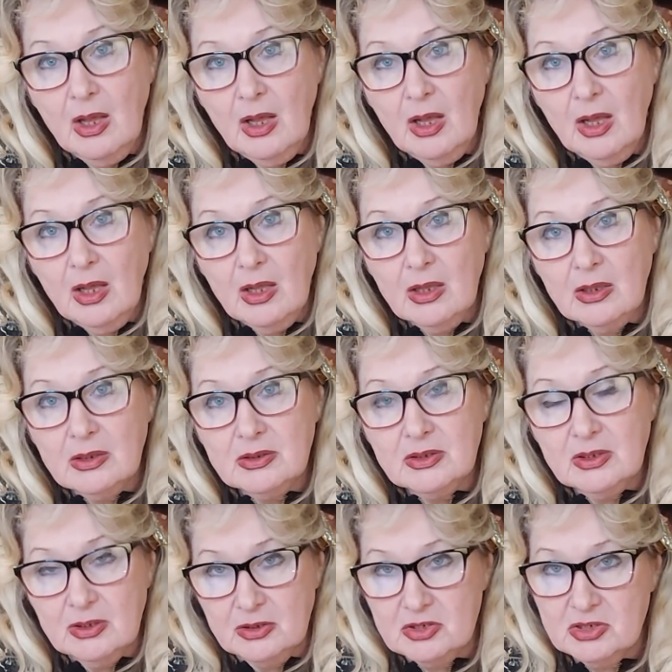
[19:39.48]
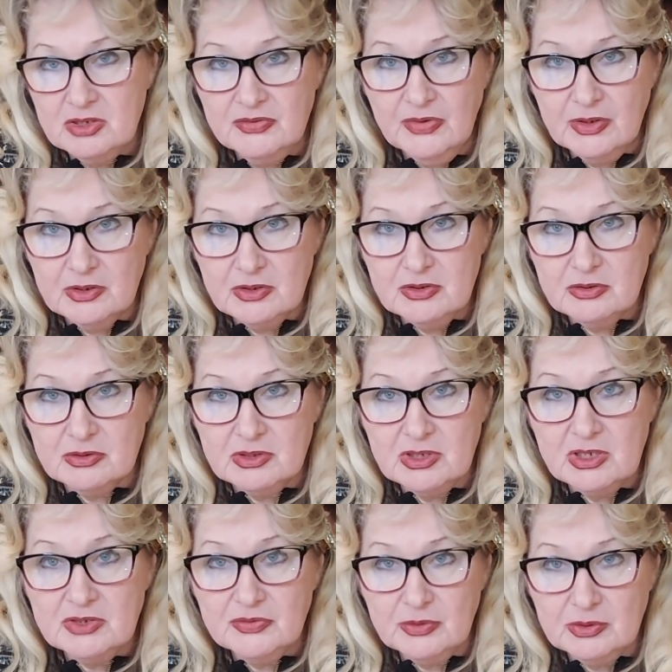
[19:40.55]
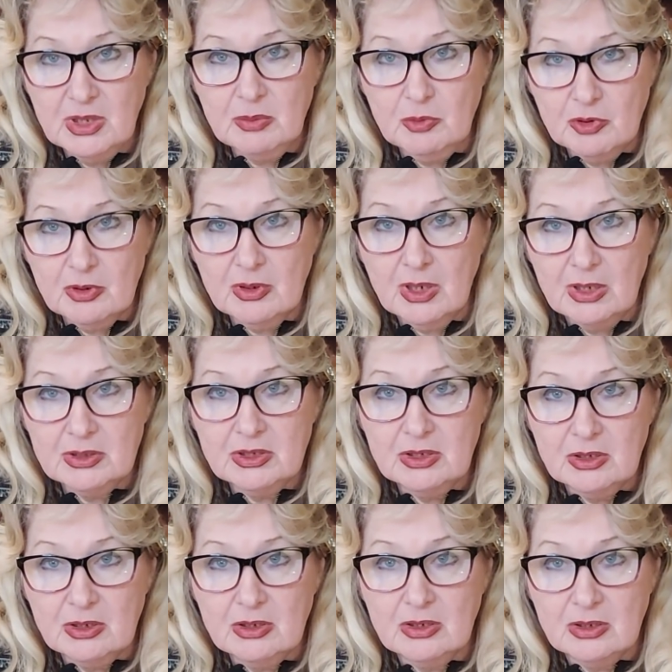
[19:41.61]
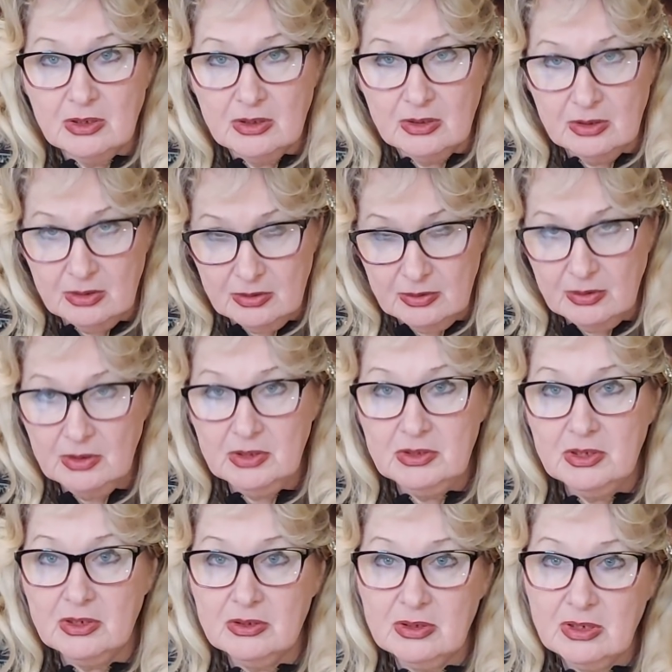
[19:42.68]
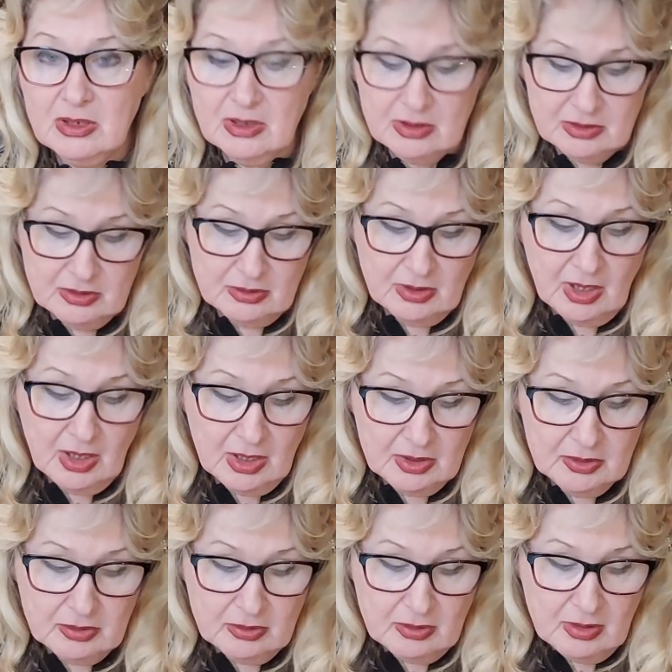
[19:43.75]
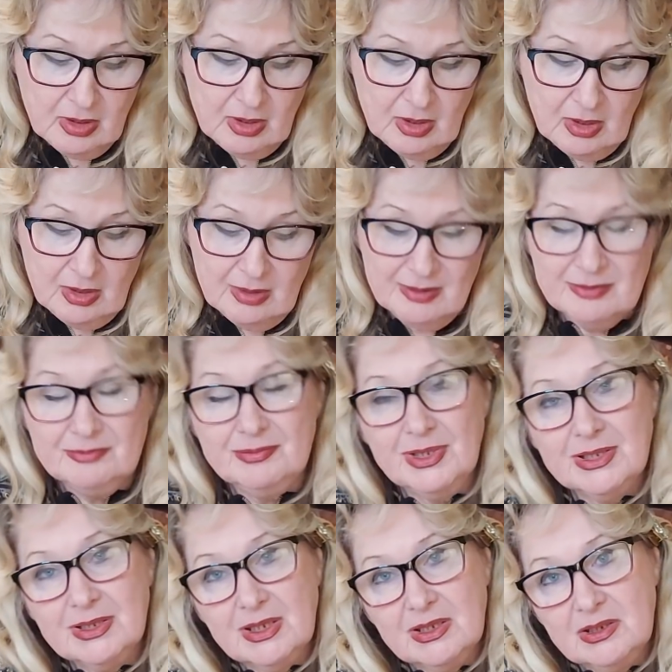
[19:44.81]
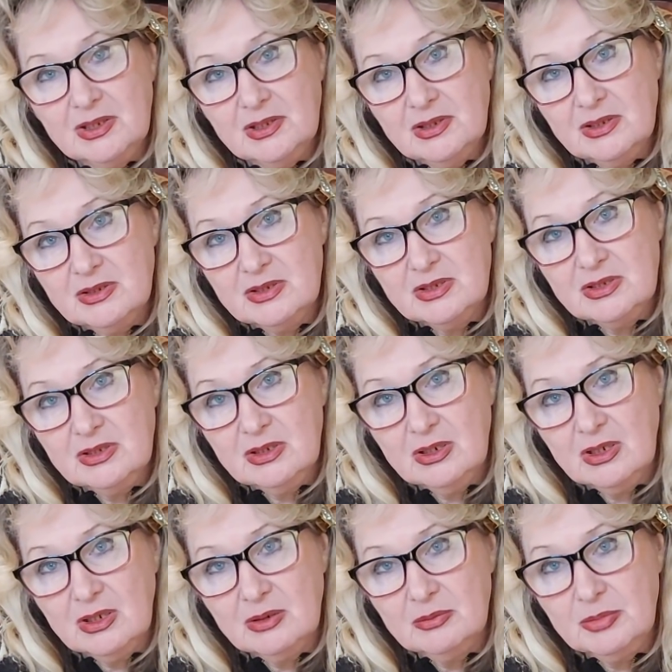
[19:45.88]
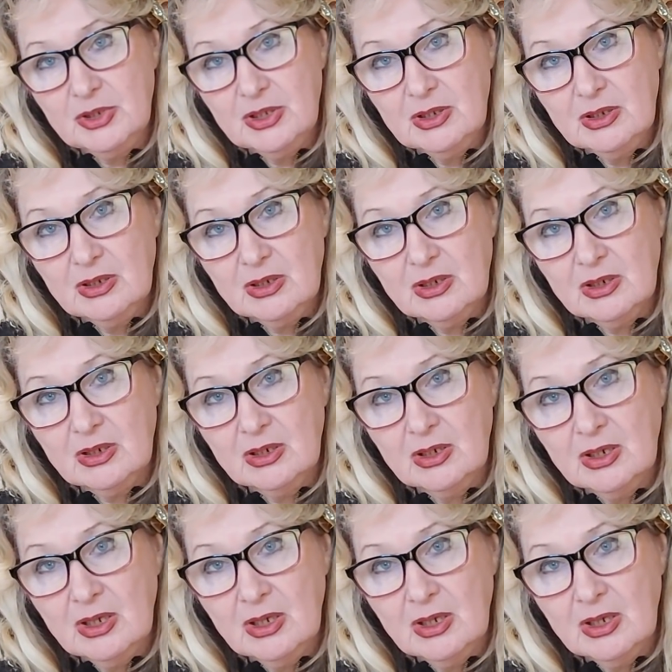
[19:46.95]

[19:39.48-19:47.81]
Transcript: And she's very successful Democratic leader in Ohio, but I didn't see her being